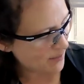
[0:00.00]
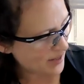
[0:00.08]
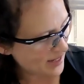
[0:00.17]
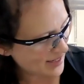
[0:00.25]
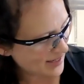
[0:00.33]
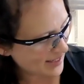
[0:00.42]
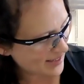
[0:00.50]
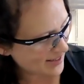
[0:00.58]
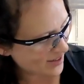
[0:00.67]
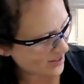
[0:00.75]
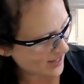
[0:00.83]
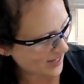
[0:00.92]
meniscus
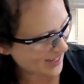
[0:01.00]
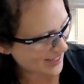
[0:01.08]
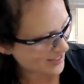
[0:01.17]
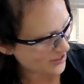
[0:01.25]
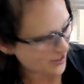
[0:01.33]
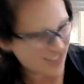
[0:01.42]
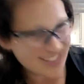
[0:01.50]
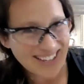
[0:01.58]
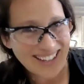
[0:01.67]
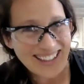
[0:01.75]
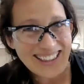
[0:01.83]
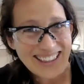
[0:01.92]
looks like it's just
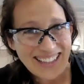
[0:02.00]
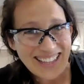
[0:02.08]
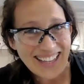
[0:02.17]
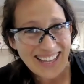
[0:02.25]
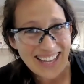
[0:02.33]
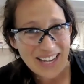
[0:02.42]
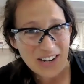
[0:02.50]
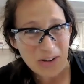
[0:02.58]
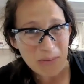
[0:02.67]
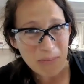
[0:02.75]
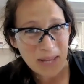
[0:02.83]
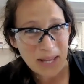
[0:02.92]
a little
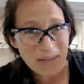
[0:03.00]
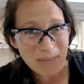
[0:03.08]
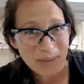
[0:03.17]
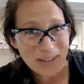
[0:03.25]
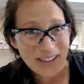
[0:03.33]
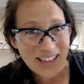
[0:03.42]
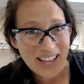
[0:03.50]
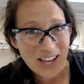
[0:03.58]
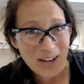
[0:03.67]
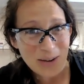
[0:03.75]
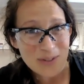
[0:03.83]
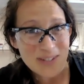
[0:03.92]
bit
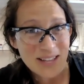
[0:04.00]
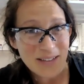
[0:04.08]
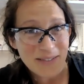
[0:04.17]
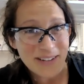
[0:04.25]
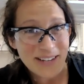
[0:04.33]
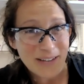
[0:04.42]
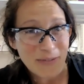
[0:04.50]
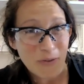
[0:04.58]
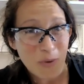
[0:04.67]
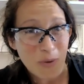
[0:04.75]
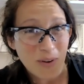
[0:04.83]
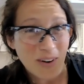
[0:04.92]
below
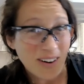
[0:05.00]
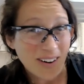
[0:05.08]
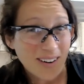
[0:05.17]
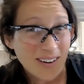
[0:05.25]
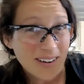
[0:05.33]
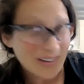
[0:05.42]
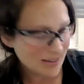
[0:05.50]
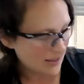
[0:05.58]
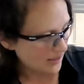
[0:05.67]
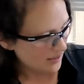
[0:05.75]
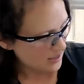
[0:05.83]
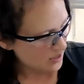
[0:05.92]
74.
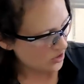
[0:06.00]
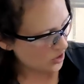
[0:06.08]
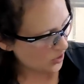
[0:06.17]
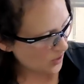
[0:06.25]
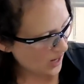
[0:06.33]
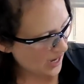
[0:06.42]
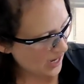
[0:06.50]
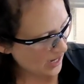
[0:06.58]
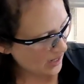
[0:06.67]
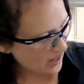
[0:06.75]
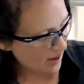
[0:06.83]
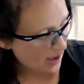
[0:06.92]
So
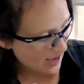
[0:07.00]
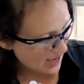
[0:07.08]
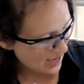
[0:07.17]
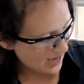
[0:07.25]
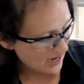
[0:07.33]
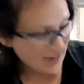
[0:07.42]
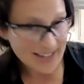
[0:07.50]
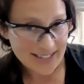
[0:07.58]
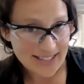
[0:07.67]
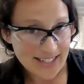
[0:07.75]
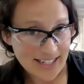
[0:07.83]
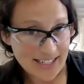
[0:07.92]
I as
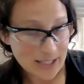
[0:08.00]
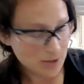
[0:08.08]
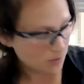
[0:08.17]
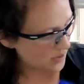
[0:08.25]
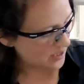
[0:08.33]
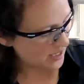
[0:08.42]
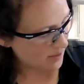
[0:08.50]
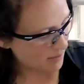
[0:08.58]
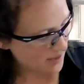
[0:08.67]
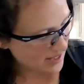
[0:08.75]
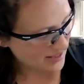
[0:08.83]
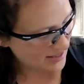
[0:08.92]
a scientist would
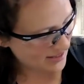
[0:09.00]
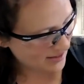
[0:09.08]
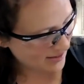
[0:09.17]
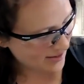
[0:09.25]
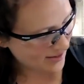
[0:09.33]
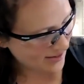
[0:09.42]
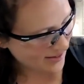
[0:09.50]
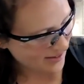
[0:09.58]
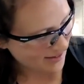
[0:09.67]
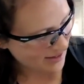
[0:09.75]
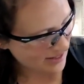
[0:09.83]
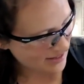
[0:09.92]
dub this
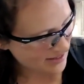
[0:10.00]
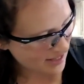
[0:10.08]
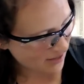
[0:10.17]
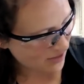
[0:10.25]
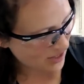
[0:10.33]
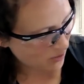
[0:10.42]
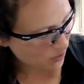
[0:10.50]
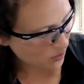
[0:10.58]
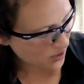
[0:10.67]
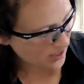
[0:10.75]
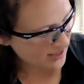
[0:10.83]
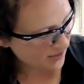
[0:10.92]
as
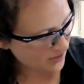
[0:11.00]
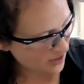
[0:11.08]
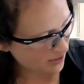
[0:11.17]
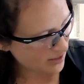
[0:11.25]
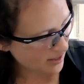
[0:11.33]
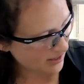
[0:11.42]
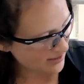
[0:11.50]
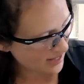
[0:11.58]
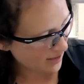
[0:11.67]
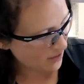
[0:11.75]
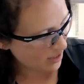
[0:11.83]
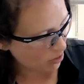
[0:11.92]
71, 72,
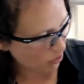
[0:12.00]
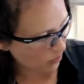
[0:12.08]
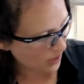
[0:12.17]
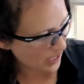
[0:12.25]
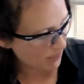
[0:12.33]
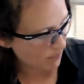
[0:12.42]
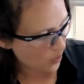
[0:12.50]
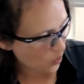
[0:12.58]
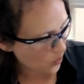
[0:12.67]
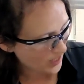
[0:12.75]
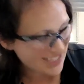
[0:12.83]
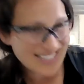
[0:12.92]

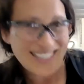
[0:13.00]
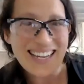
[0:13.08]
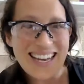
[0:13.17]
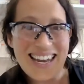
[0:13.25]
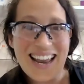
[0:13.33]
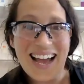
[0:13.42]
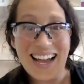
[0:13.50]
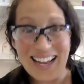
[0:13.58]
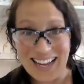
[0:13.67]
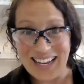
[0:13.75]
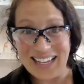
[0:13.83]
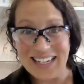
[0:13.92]

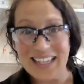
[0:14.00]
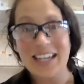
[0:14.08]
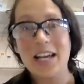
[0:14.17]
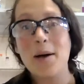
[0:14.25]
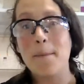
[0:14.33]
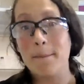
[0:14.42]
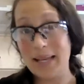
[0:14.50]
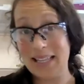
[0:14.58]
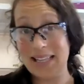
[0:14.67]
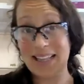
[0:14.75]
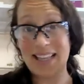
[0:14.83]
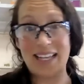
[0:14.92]
73.9
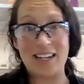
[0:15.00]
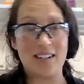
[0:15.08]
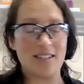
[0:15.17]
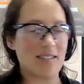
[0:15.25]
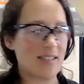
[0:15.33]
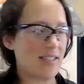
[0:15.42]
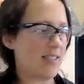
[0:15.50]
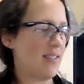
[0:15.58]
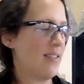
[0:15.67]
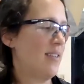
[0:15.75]
milliliters.